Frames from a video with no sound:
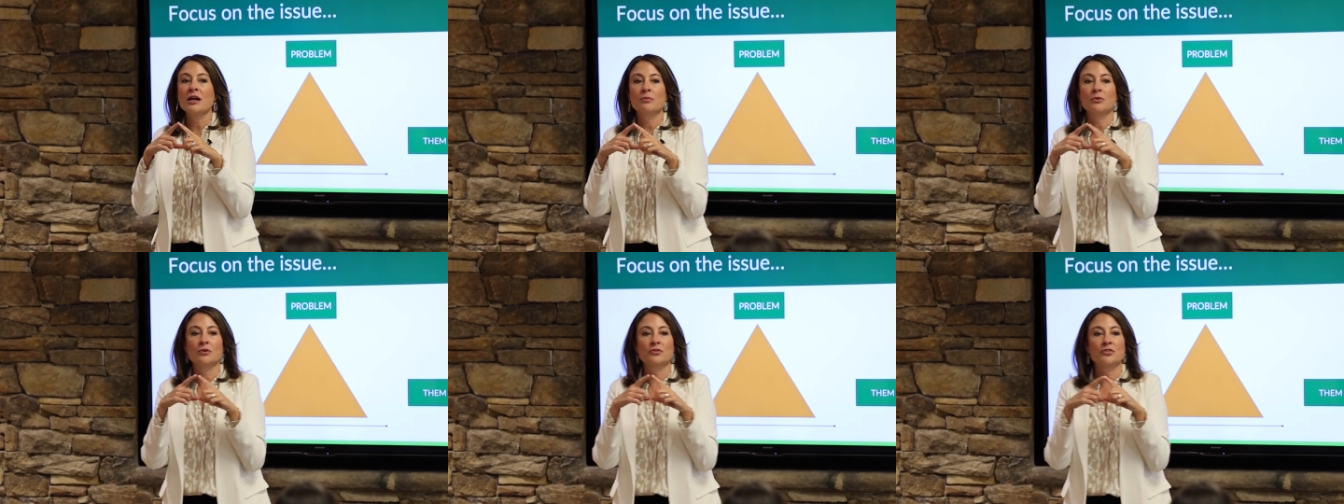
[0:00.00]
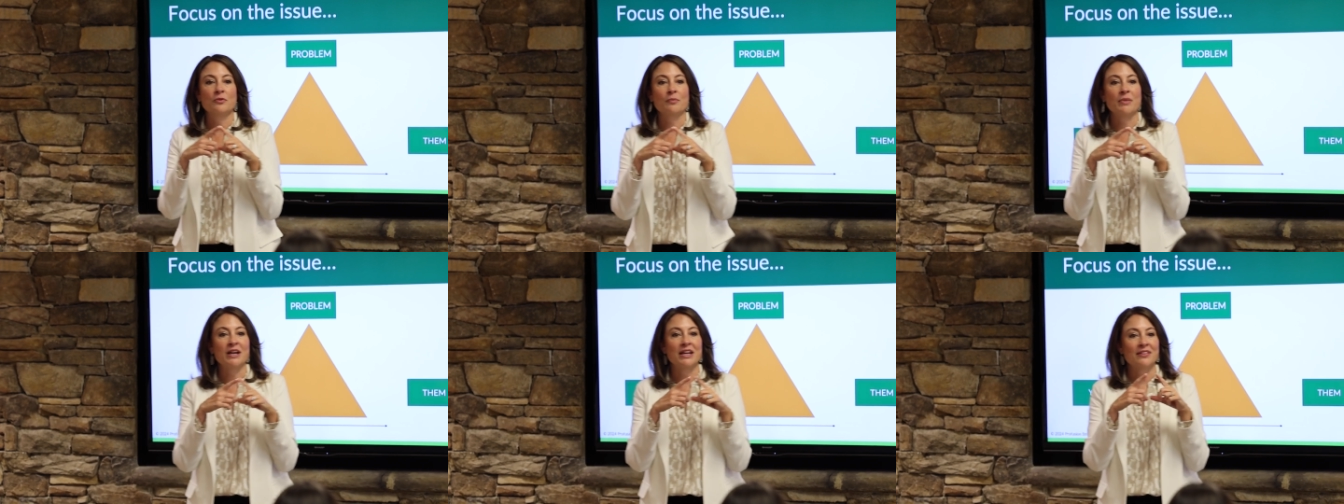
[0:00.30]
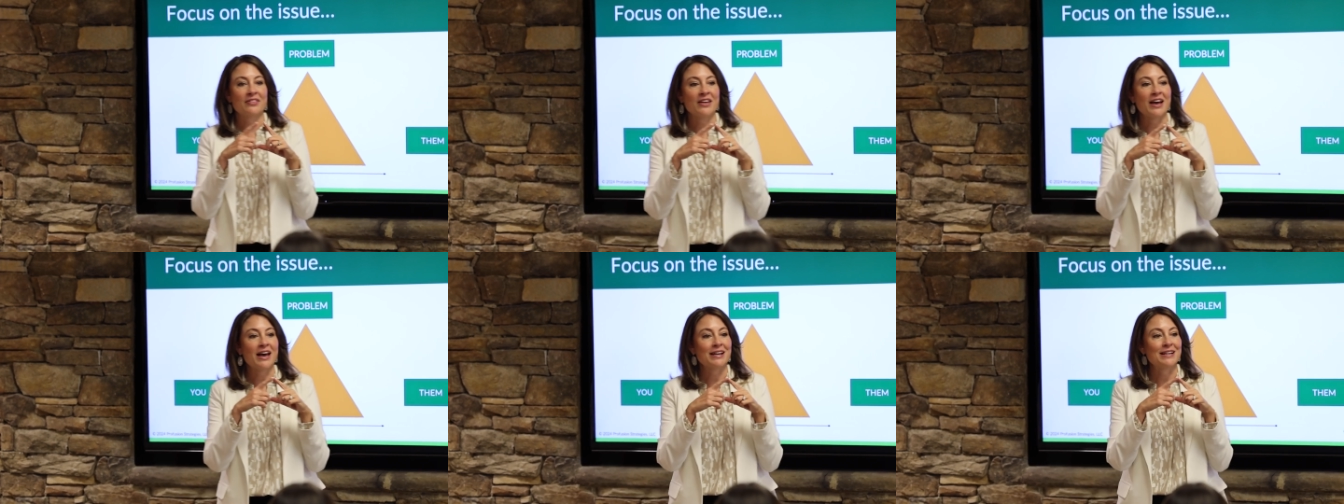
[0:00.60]
able to
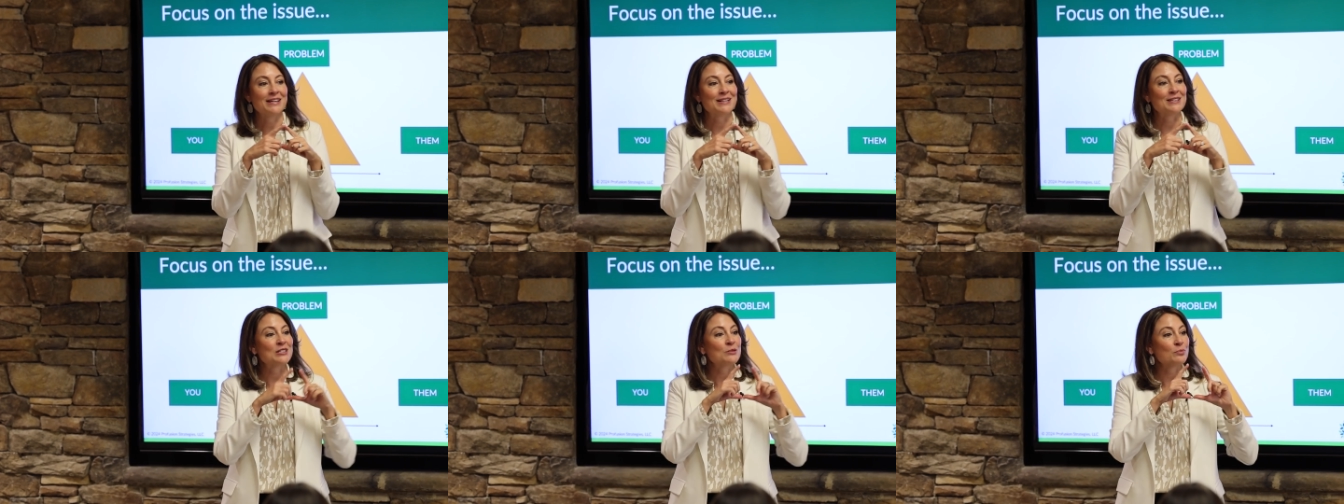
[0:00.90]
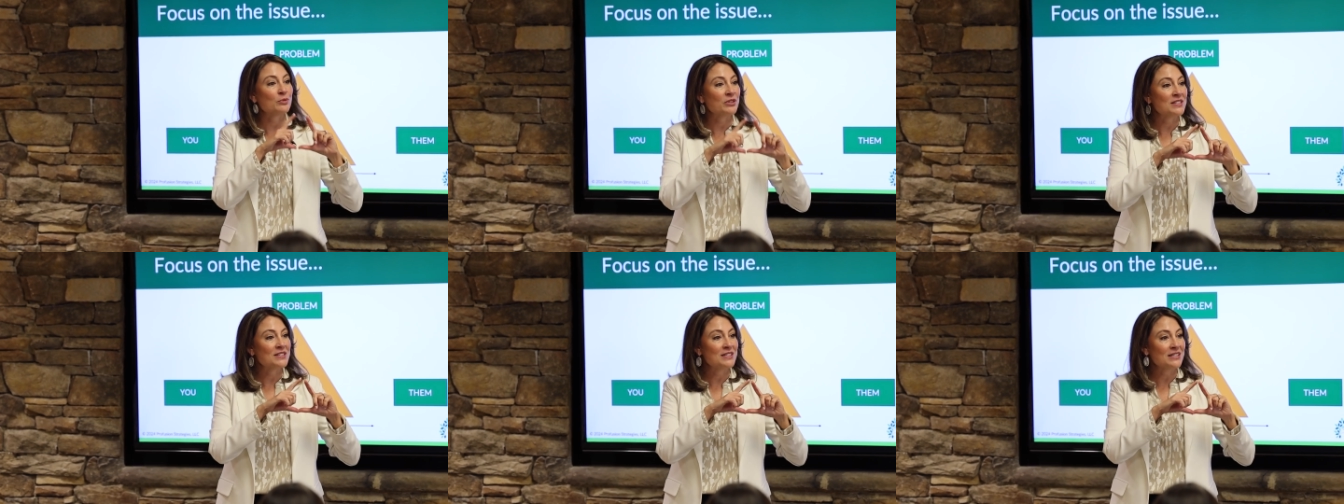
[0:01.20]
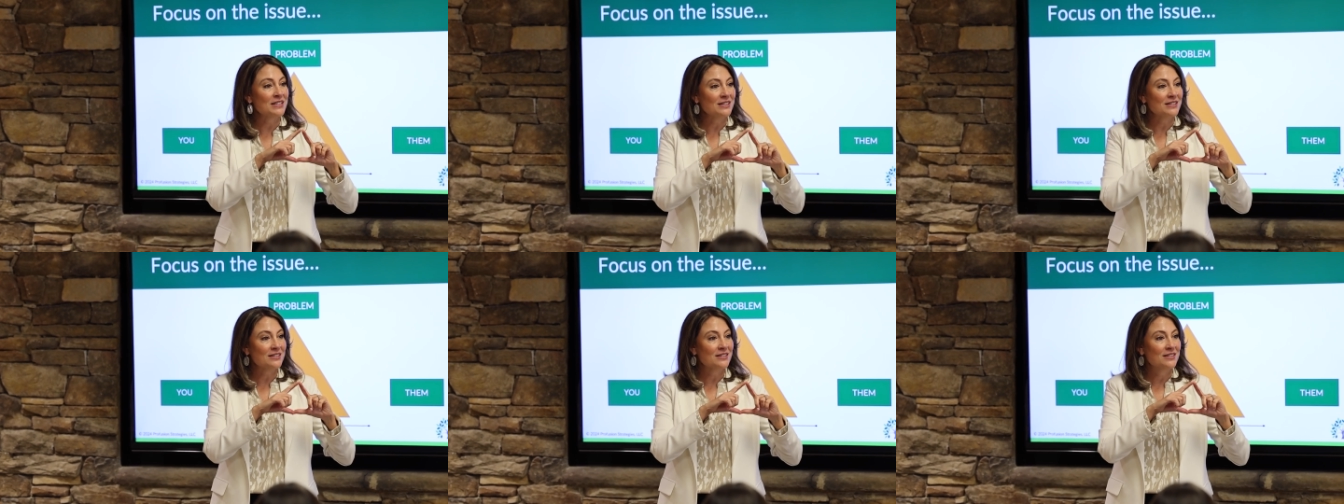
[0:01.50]
make that
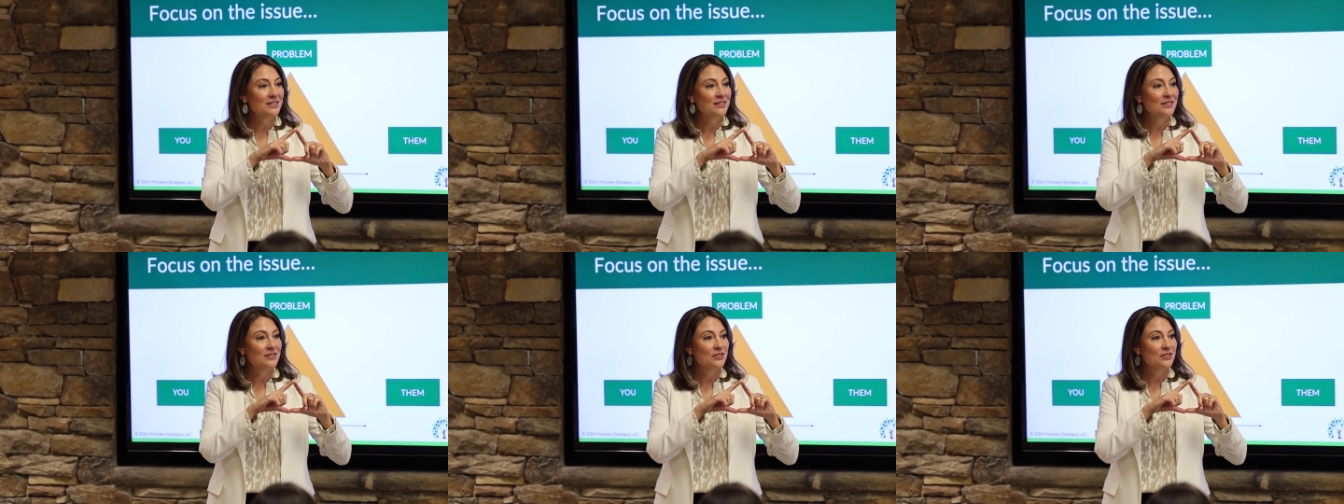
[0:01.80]
explicit,